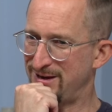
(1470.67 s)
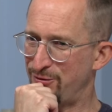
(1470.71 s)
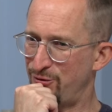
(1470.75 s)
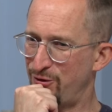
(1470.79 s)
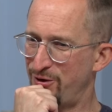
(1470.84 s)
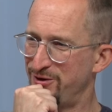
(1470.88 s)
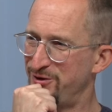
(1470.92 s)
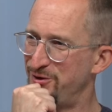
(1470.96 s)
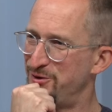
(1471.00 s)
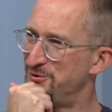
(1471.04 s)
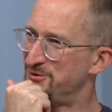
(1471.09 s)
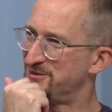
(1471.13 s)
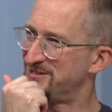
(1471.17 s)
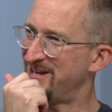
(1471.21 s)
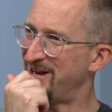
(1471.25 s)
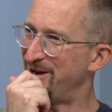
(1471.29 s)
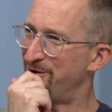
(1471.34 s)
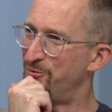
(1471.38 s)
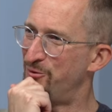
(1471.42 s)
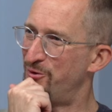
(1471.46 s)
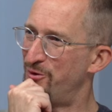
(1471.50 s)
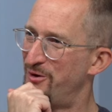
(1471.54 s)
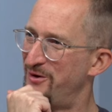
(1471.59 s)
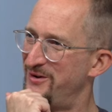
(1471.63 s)
I use
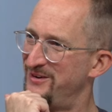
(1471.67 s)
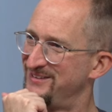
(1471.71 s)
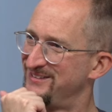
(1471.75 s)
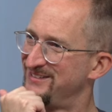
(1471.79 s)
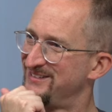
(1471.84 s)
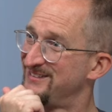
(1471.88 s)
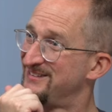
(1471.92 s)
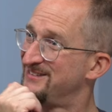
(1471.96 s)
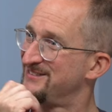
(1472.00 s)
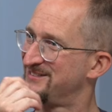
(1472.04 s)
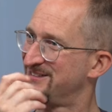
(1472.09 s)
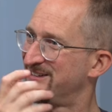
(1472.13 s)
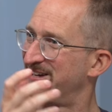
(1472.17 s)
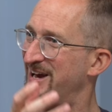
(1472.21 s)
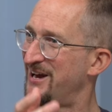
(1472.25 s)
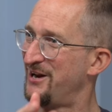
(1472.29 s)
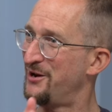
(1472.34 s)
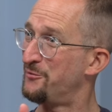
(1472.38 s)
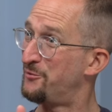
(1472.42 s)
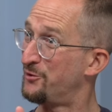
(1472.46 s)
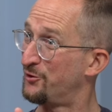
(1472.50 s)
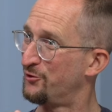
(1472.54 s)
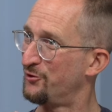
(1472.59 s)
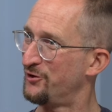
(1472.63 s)
that word, because again
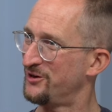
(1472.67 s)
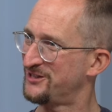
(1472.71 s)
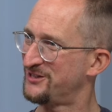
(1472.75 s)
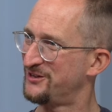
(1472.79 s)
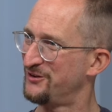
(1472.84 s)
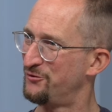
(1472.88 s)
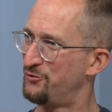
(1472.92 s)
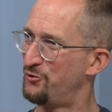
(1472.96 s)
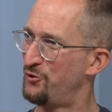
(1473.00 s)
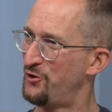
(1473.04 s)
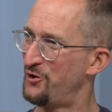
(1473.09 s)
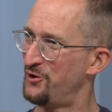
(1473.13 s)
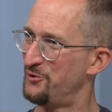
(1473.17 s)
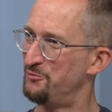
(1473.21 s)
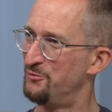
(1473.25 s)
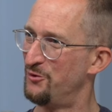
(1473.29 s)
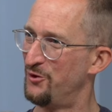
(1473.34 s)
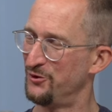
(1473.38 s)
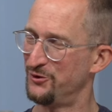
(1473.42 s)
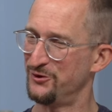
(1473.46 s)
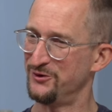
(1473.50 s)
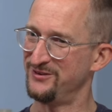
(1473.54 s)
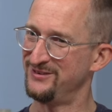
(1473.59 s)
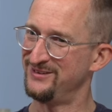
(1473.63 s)
a progressive word,
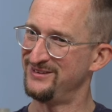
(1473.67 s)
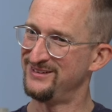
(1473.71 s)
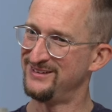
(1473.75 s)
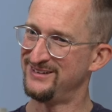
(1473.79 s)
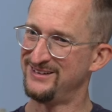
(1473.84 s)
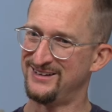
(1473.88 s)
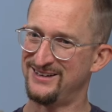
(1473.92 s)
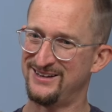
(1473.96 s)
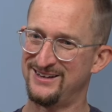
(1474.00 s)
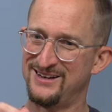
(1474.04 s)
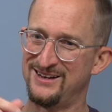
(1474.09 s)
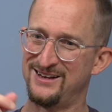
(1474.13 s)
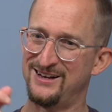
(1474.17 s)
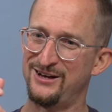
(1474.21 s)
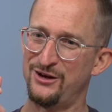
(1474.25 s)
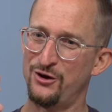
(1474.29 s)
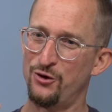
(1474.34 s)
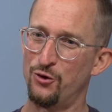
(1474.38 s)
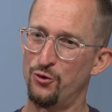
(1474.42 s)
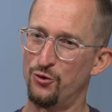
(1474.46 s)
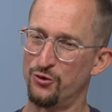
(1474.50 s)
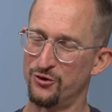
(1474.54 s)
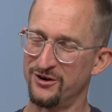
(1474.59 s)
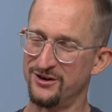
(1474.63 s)
modern,
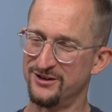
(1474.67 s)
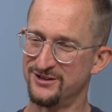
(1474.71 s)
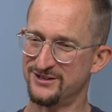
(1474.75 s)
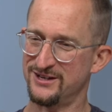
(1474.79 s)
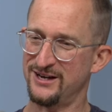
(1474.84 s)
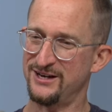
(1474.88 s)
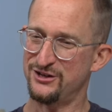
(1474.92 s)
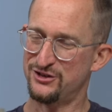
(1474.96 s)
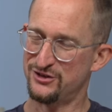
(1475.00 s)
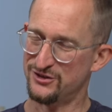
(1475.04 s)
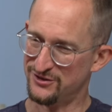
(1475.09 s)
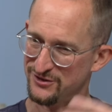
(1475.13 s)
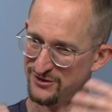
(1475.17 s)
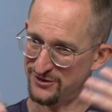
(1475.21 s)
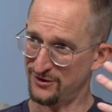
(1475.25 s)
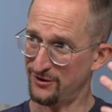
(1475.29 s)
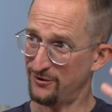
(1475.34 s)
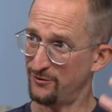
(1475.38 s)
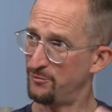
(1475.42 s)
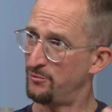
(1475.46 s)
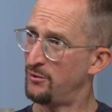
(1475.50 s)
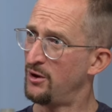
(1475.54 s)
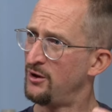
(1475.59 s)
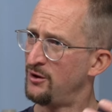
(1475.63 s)
organisations sort
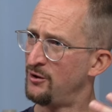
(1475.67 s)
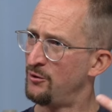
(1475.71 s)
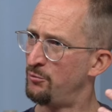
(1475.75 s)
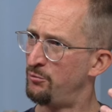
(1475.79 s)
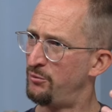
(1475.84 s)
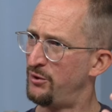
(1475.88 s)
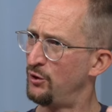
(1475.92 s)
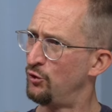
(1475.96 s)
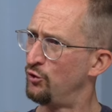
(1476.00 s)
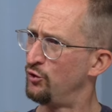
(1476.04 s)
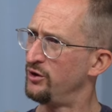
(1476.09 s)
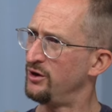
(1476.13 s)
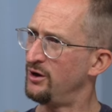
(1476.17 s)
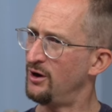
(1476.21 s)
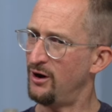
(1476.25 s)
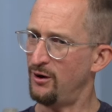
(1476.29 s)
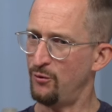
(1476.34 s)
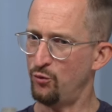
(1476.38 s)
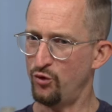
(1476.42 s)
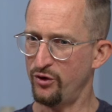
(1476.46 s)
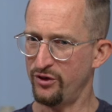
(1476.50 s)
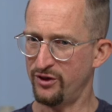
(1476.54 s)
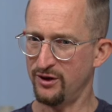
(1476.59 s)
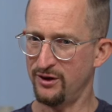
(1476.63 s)
of building
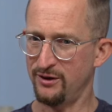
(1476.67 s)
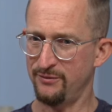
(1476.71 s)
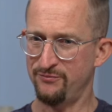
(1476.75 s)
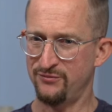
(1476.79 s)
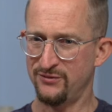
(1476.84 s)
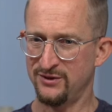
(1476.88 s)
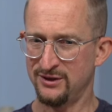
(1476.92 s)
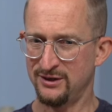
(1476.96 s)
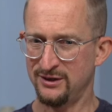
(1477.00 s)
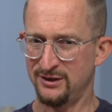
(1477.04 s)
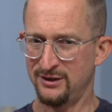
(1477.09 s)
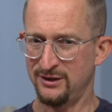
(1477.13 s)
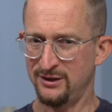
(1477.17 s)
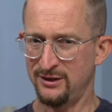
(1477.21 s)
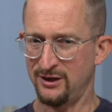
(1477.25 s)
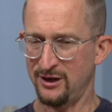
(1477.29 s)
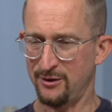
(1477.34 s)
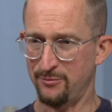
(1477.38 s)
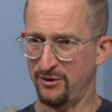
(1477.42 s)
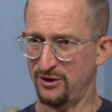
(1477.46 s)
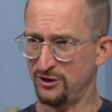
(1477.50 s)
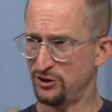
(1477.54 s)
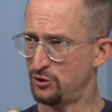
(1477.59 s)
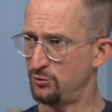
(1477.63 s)
up with a
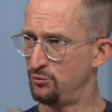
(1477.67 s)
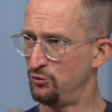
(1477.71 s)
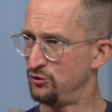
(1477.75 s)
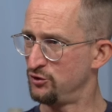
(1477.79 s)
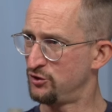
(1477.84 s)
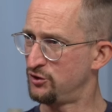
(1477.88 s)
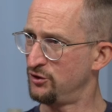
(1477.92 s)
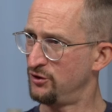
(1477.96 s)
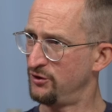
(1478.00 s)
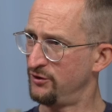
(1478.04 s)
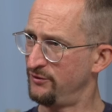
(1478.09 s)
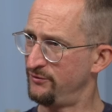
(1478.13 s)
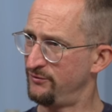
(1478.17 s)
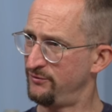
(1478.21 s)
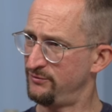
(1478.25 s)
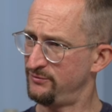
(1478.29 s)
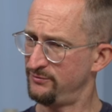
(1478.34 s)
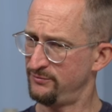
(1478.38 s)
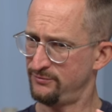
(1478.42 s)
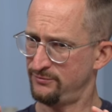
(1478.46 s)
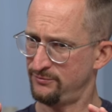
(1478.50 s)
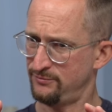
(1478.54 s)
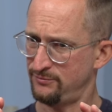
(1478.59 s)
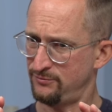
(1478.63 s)
much more sort of
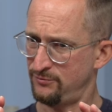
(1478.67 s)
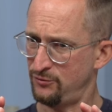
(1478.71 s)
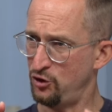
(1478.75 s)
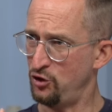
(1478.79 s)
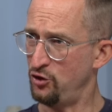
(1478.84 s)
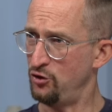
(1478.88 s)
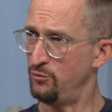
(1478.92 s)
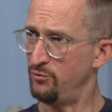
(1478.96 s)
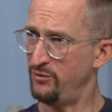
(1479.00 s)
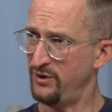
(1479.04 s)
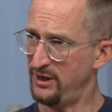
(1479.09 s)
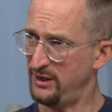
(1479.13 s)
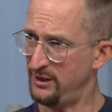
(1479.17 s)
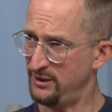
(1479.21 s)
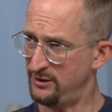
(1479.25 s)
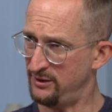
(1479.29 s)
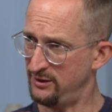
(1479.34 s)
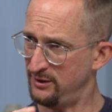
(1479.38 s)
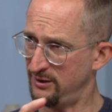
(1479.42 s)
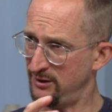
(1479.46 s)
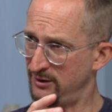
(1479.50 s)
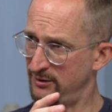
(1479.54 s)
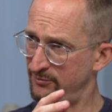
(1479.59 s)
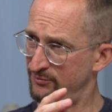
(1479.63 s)
new
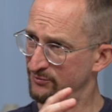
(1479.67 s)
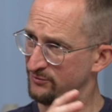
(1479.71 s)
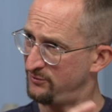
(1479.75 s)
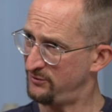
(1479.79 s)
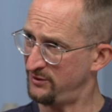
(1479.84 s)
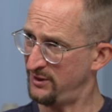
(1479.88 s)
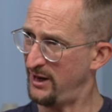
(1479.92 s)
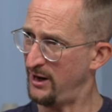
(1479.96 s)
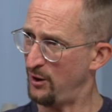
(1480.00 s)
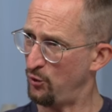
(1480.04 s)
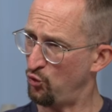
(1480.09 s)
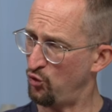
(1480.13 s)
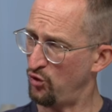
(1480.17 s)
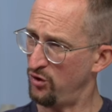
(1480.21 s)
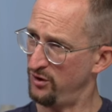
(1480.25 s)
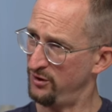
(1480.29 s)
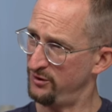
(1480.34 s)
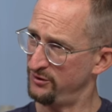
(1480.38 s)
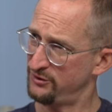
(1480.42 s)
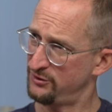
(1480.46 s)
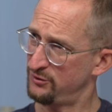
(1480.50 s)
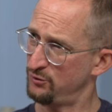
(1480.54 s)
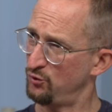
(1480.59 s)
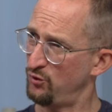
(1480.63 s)
media
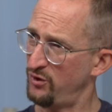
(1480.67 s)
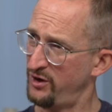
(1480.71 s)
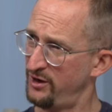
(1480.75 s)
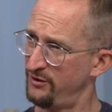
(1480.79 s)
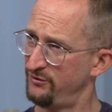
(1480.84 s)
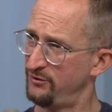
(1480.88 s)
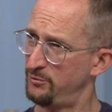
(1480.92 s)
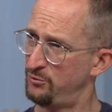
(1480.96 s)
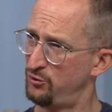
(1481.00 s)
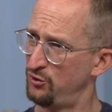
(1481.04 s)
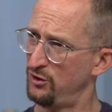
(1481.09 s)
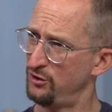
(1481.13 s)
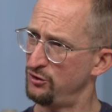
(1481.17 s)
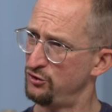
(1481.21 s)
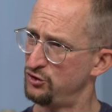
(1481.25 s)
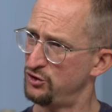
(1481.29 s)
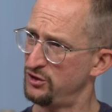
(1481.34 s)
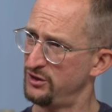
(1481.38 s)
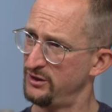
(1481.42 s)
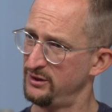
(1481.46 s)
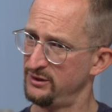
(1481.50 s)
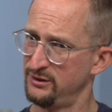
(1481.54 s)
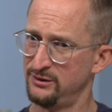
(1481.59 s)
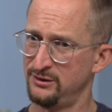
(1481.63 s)
networked way of
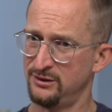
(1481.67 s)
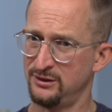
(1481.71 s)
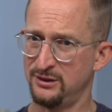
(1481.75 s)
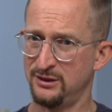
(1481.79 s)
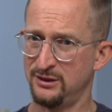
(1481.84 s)
approaching